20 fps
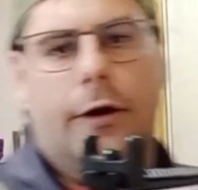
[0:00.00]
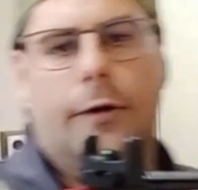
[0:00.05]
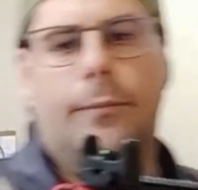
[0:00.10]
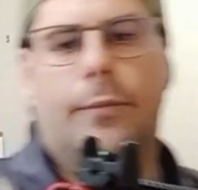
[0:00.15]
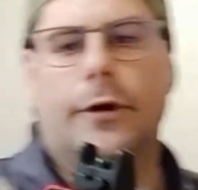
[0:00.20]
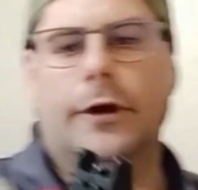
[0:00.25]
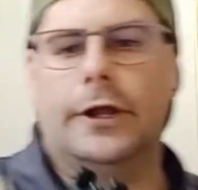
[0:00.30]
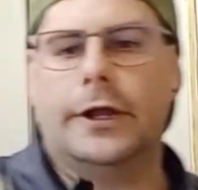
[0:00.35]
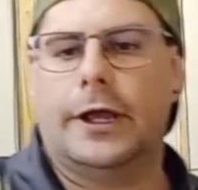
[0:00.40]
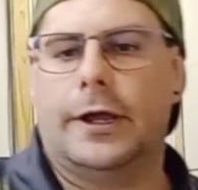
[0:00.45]
I'm
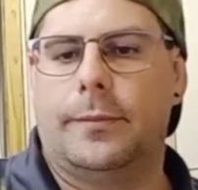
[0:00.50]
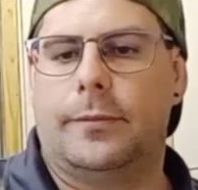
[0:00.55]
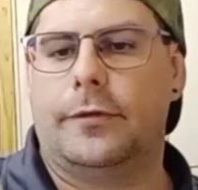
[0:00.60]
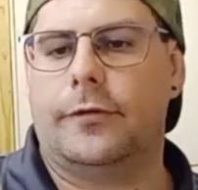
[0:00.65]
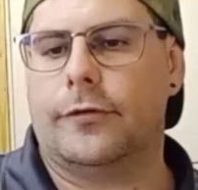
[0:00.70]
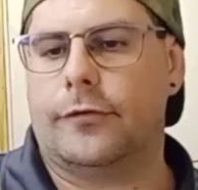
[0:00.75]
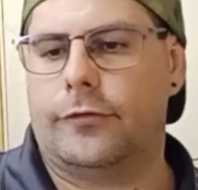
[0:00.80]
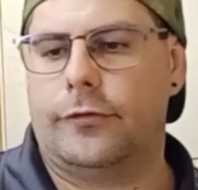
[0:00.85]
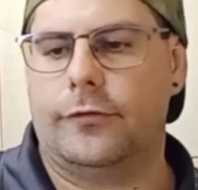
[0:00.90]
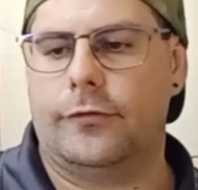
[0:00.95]
pretty happy
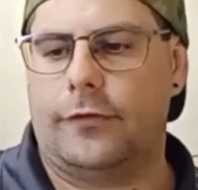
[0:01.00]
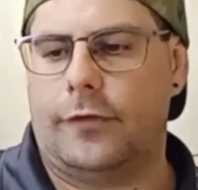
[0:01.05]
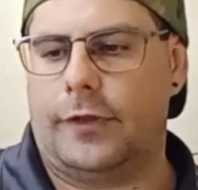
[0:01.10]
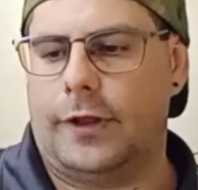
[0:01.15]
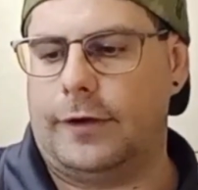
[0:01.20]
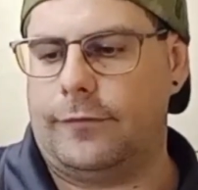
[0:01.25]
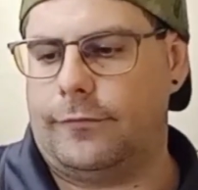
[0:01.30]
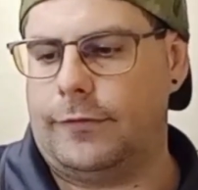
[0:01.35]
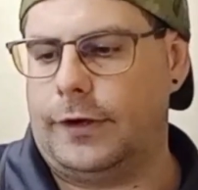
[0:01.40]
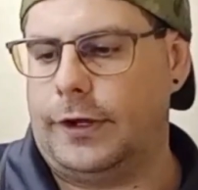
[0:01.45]
just using
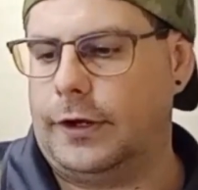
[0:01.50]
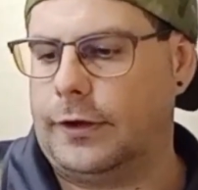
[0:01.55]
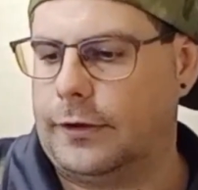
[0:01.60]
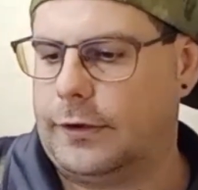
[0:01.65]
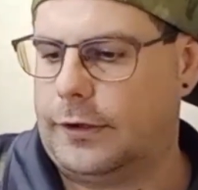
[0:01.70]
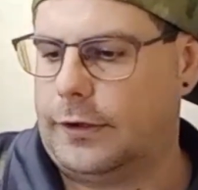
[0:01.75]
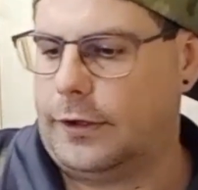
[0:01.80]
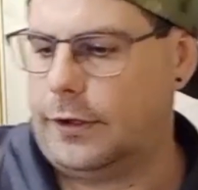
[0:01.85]
that for now.